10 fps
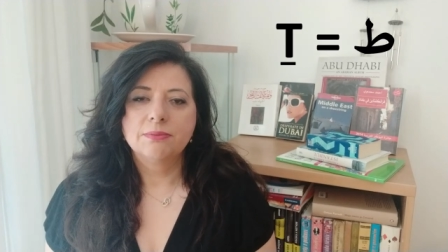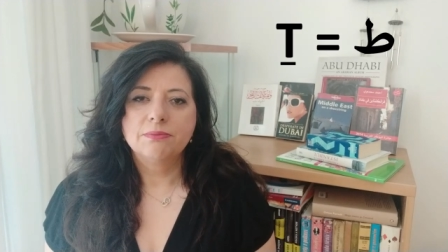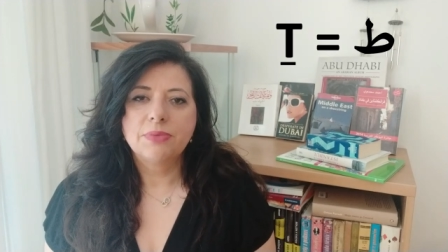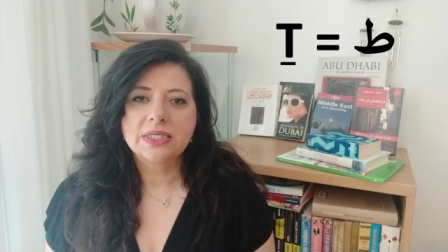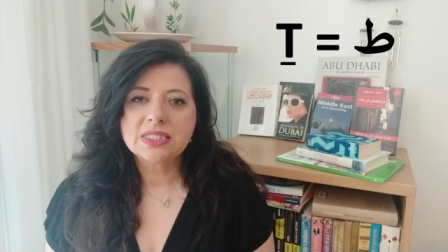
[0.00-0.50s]

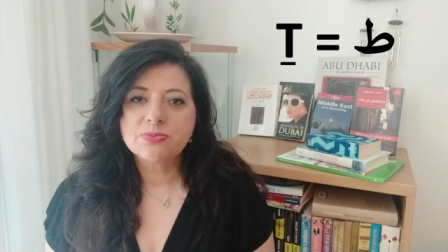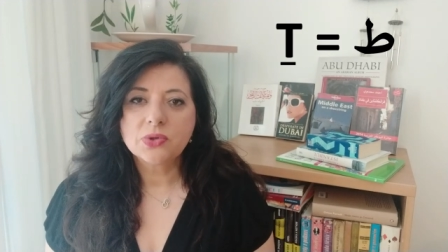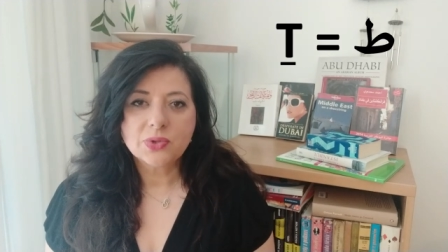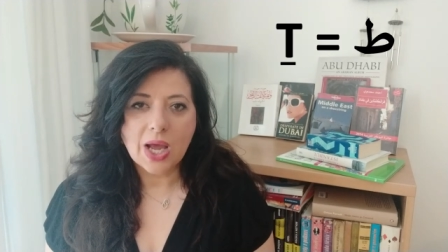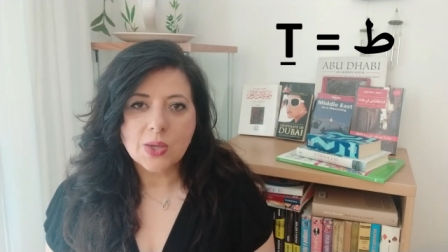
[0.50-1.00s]
but it's
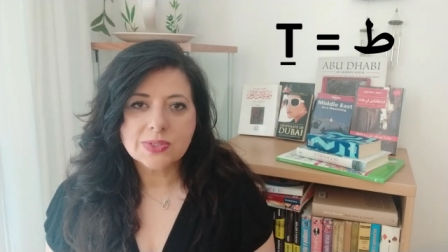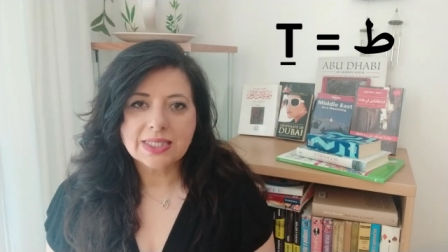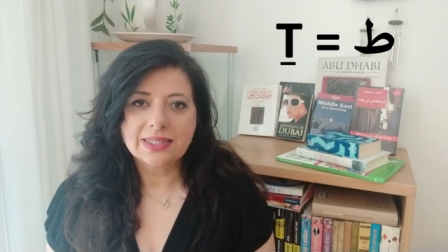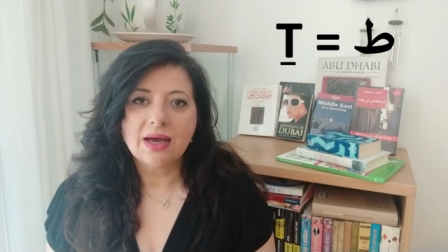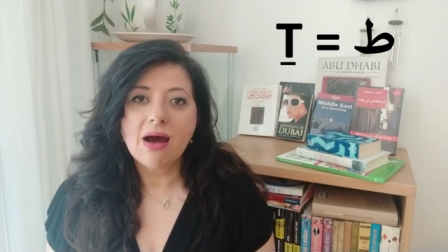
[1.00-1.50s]

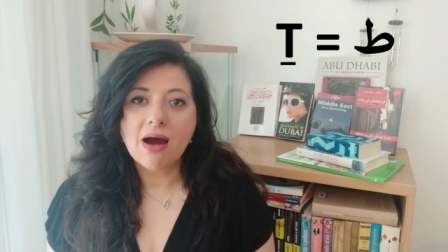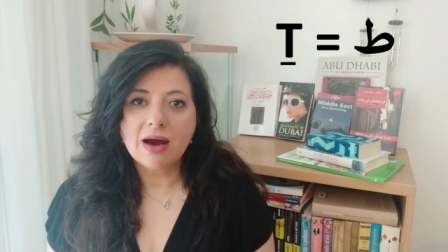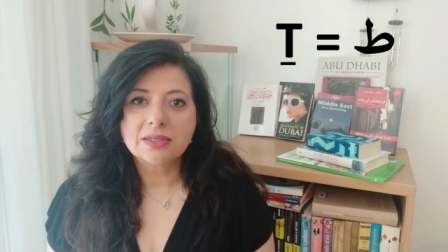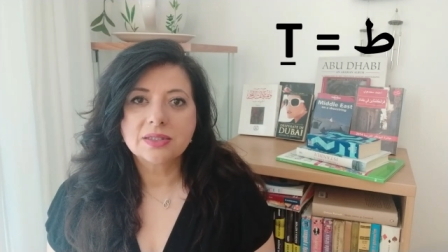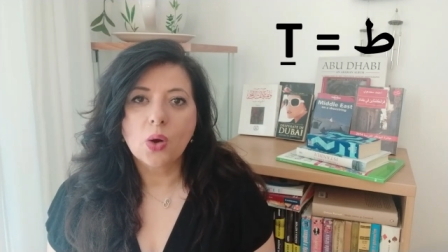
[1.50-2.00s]
pronounced in a
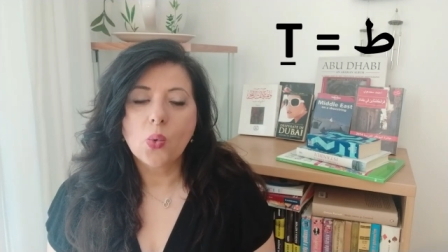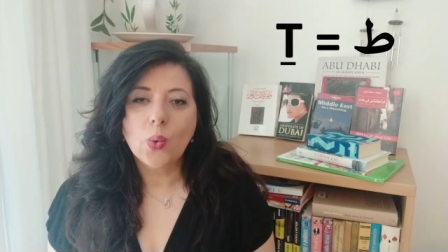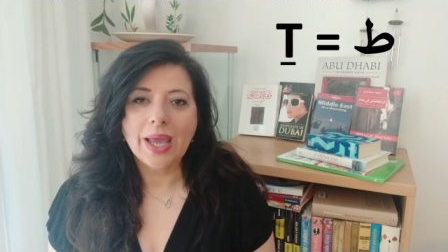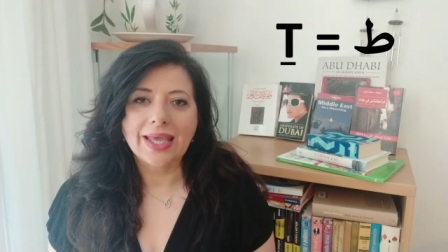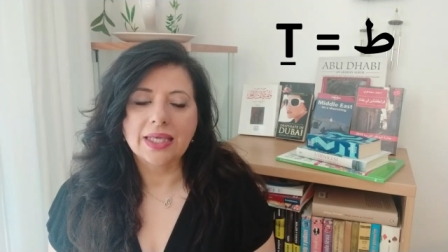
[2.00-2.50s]
hard
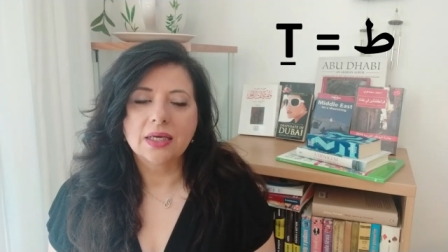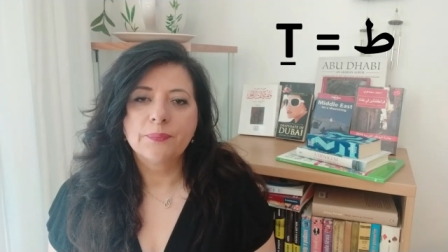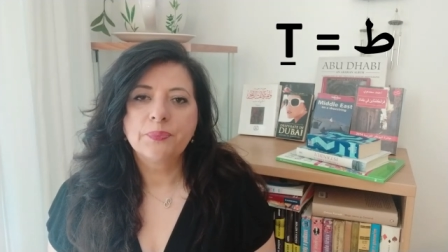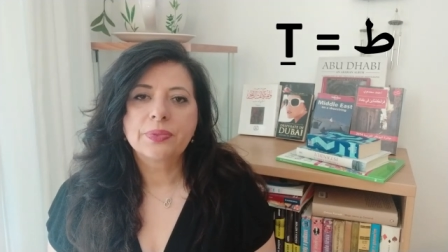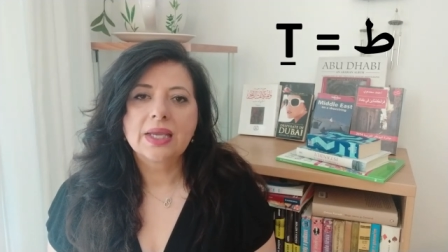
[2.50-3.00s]
way,
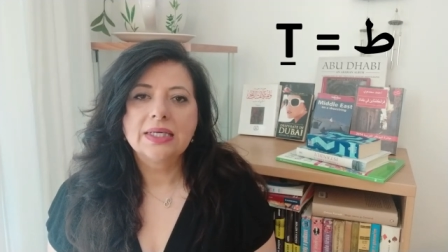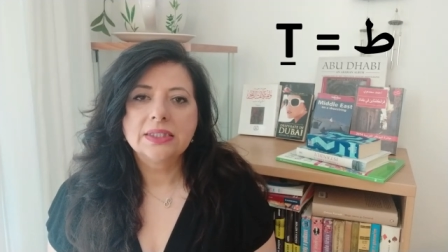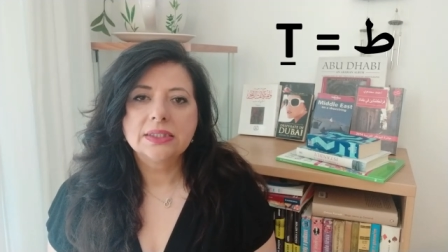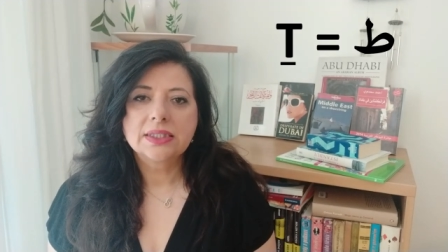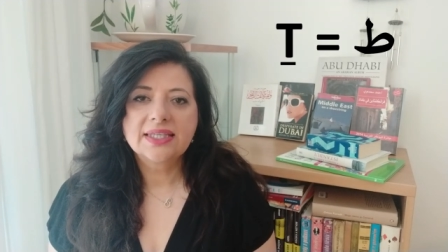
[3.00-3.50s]

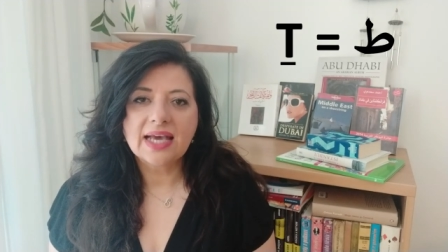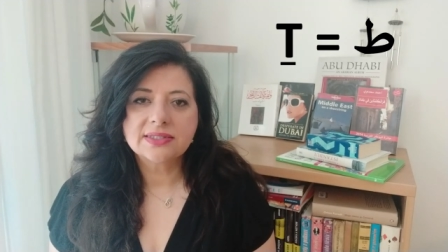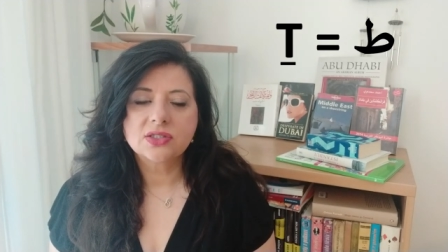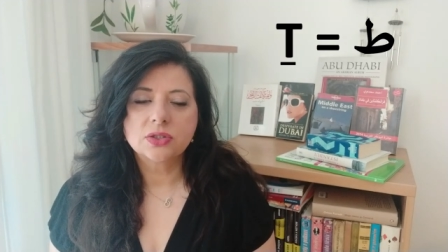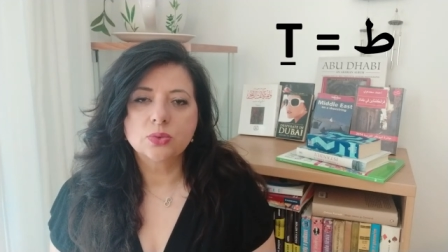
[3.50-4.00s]

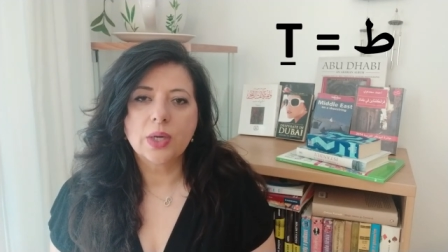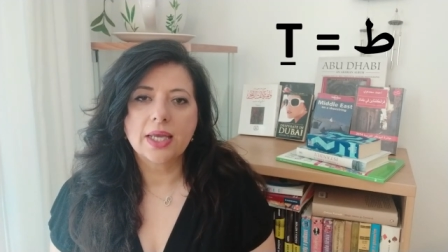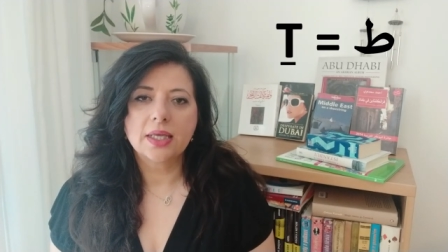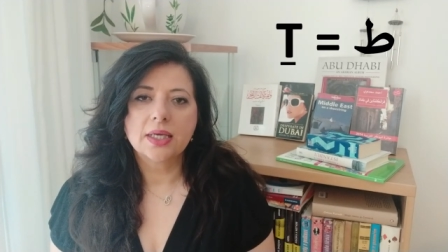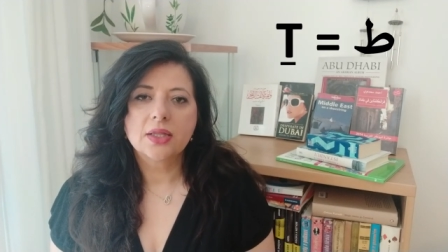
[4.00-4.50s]
guttural
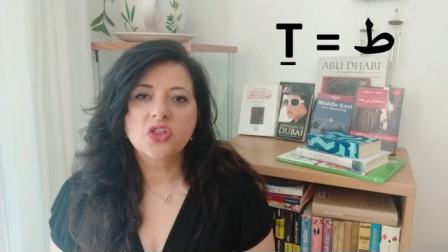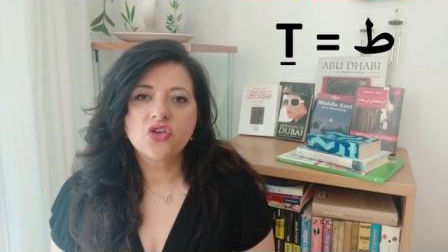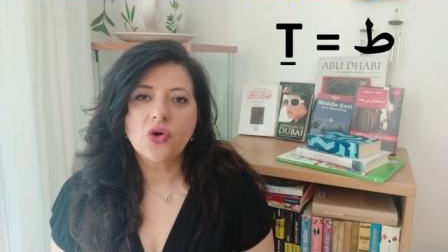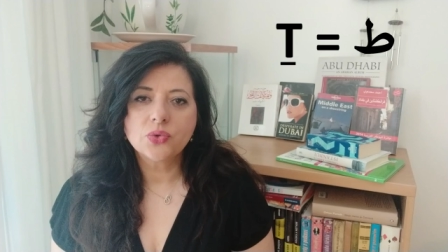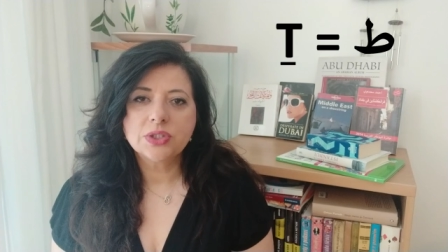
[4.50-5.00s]
way,
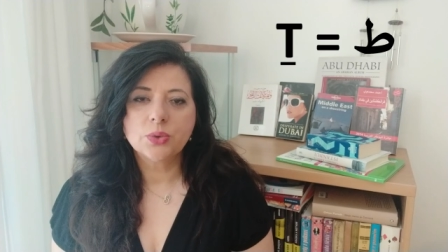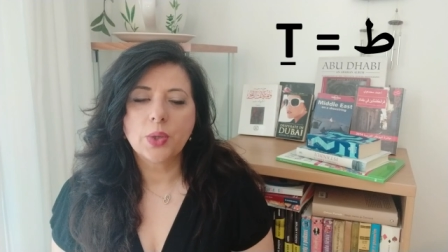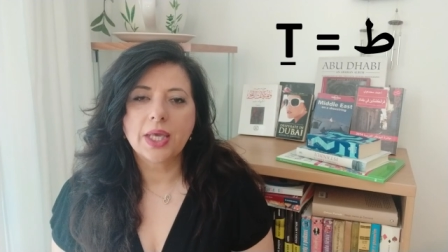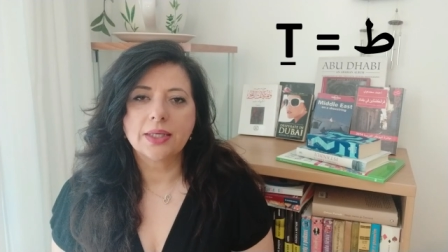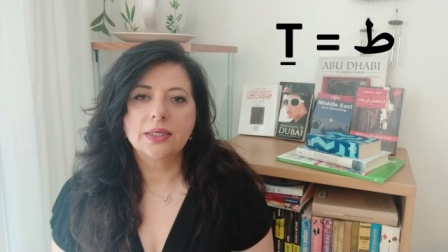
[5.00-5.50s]
throaty
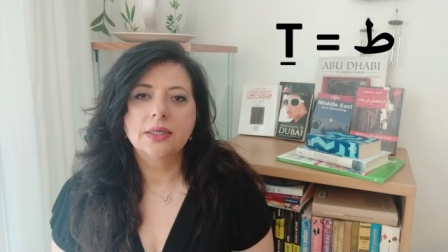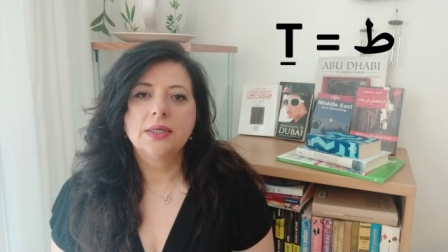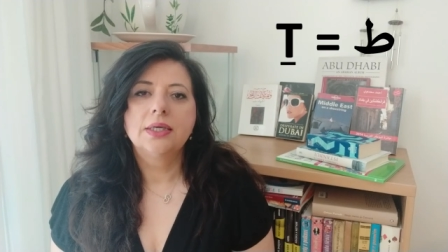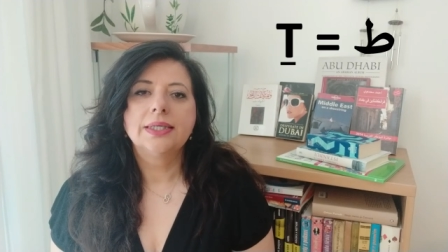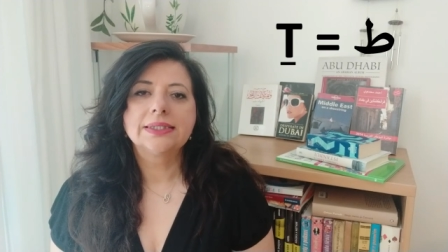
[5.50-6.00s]
way.
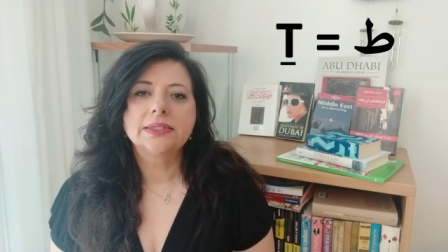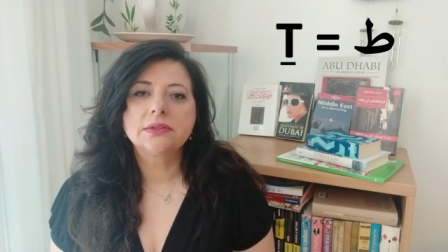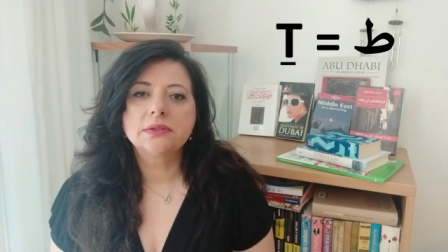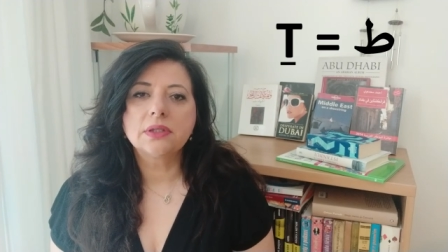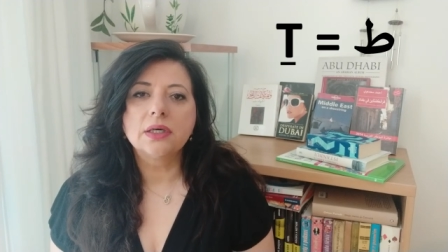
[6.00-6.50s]

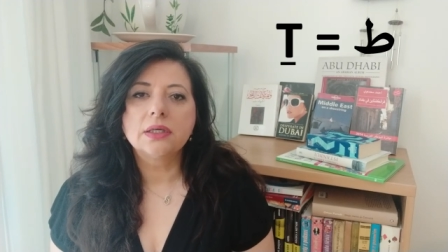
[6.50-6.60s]
T.